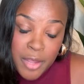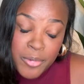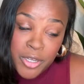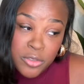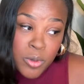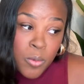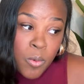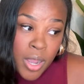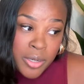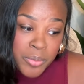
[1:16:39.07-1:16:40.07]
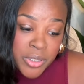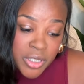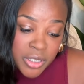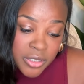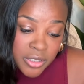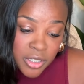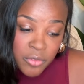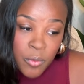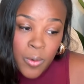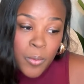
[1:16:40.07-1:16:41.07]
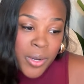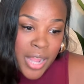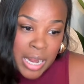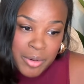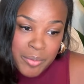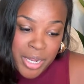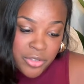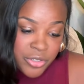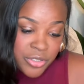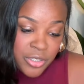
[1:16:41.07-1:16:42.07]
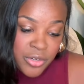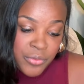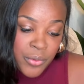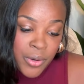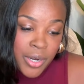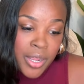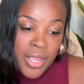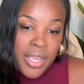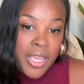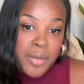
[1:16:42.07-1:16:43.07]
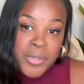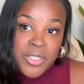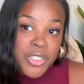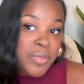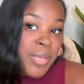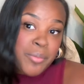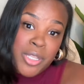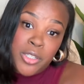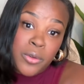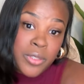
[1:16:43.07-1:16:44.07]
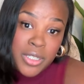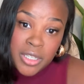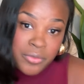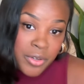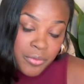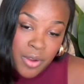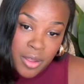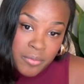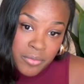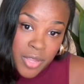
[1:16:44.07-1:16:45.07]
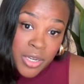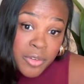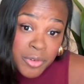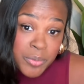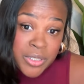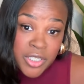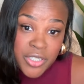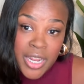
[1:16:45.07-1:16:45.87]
Because what one position is looking for, one hiring manager is looking for in a position may be totally different from a different position.